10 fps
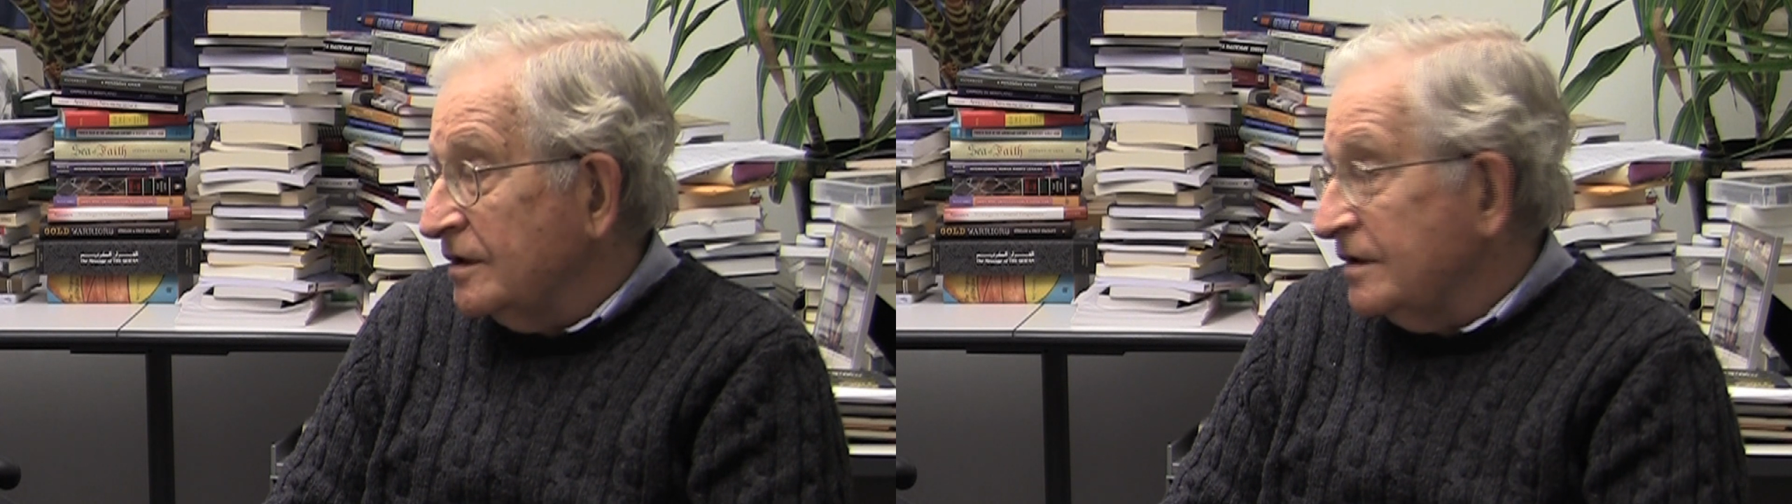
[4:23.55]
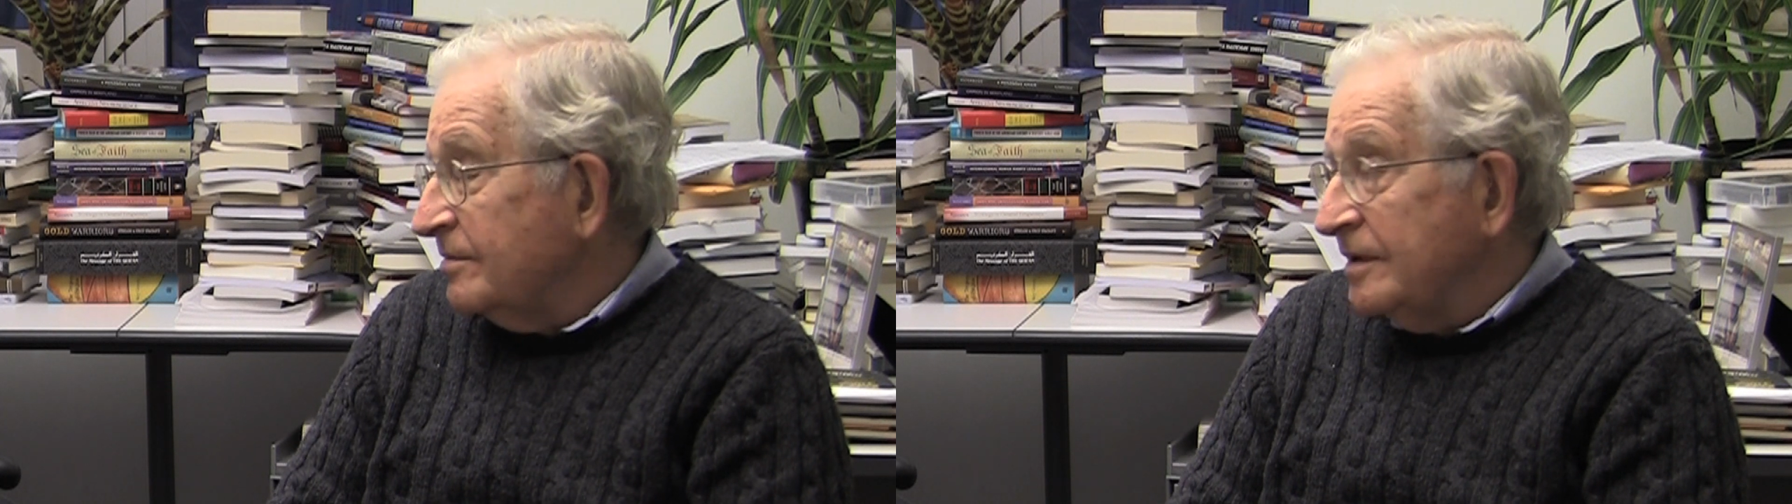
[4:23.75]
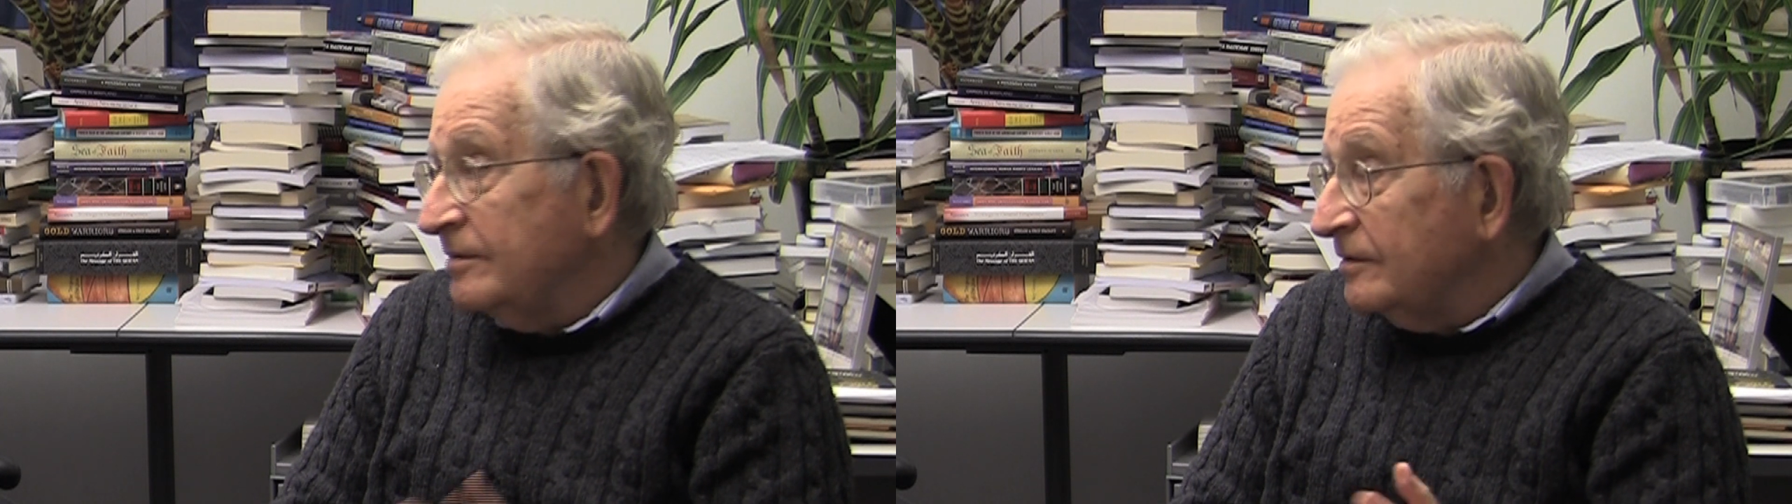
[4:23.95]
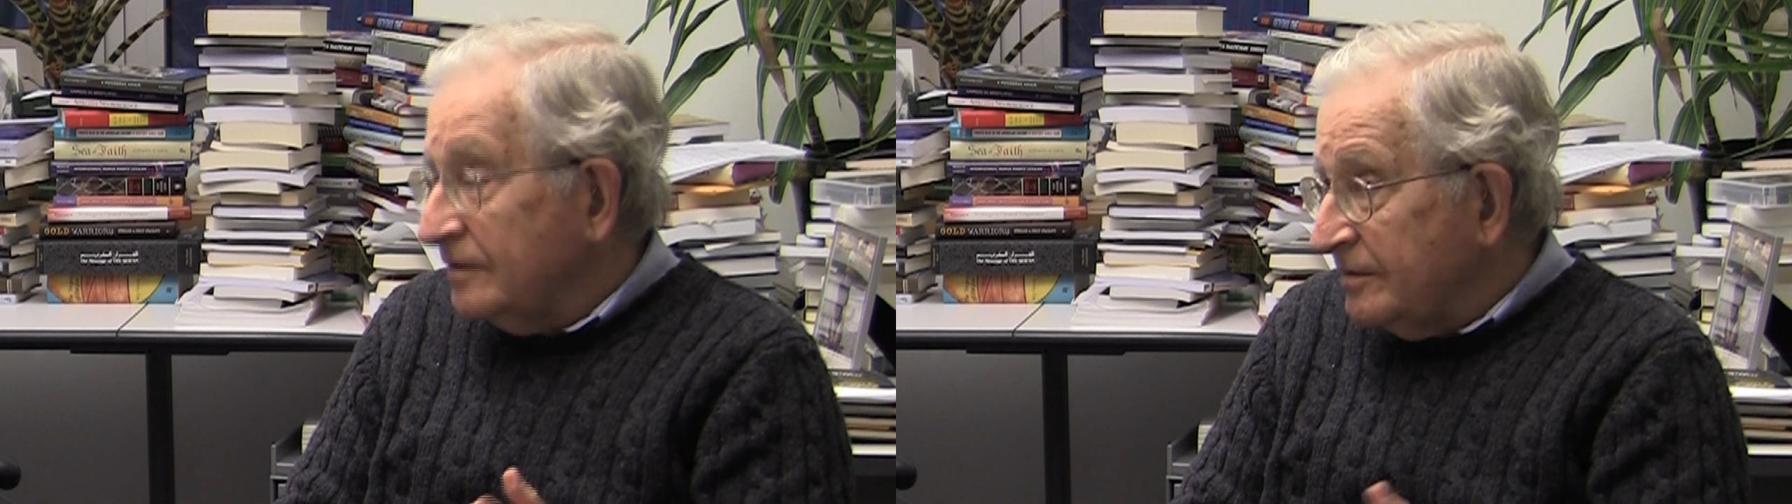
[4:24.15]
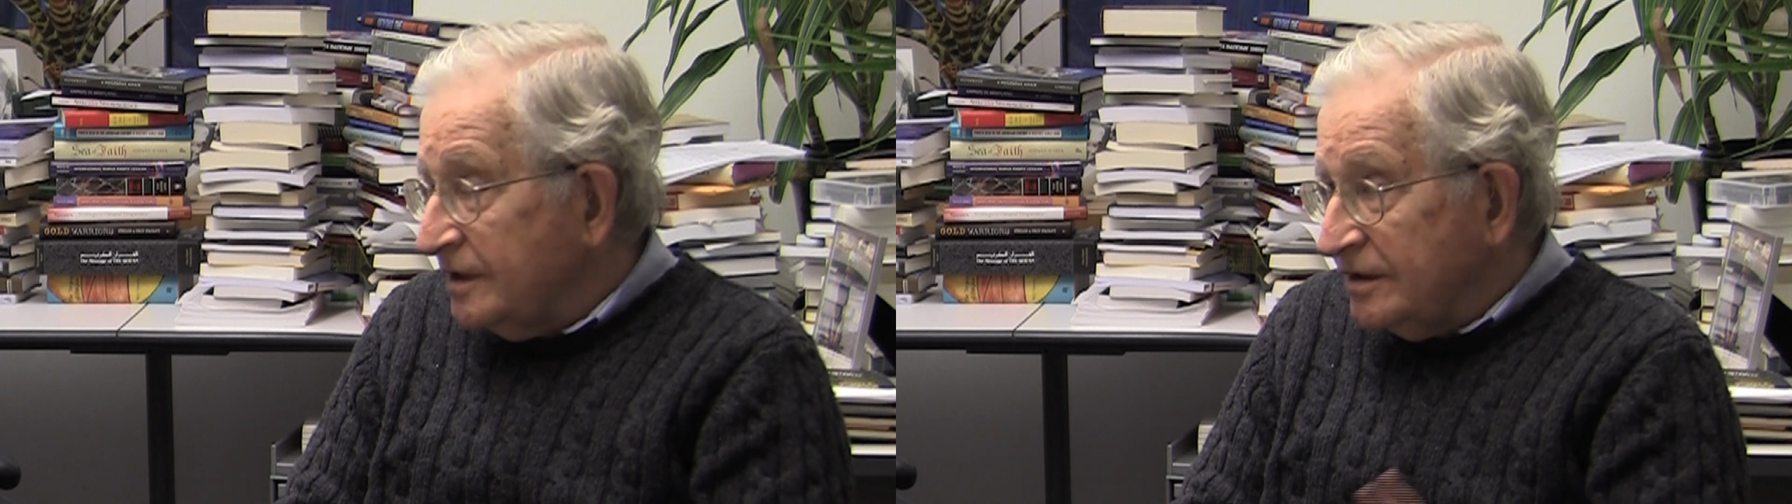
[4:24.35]
the people
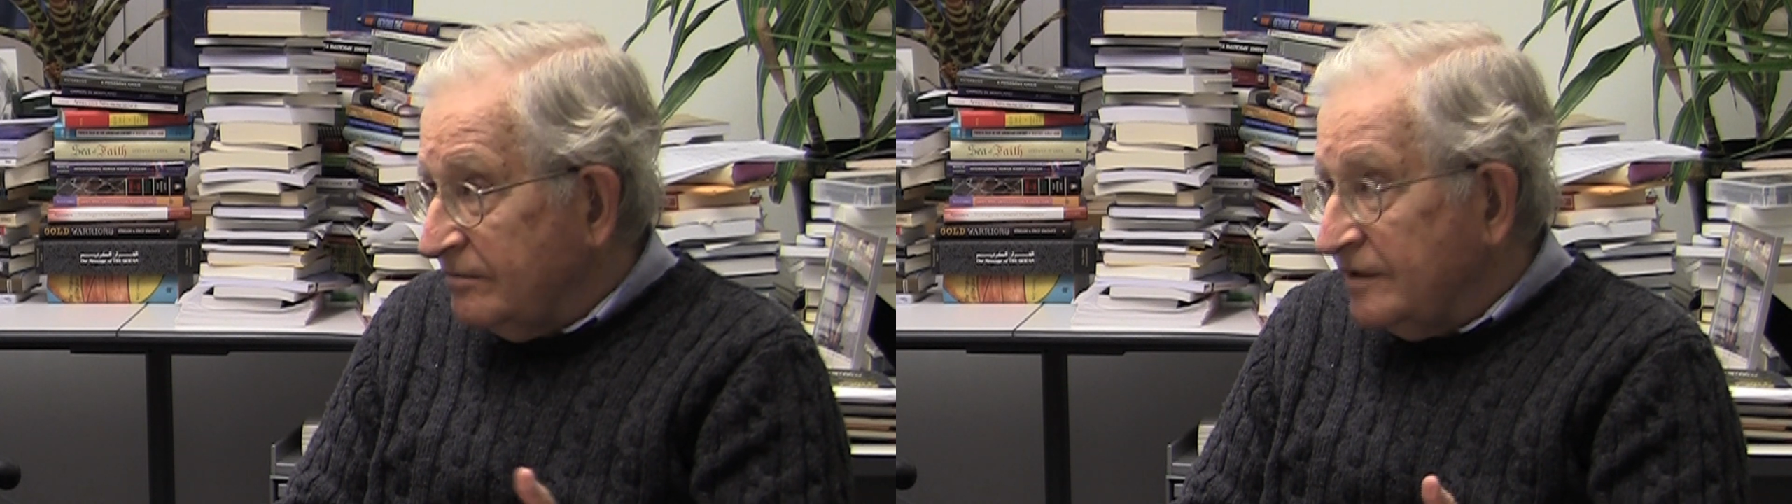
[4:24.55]
would be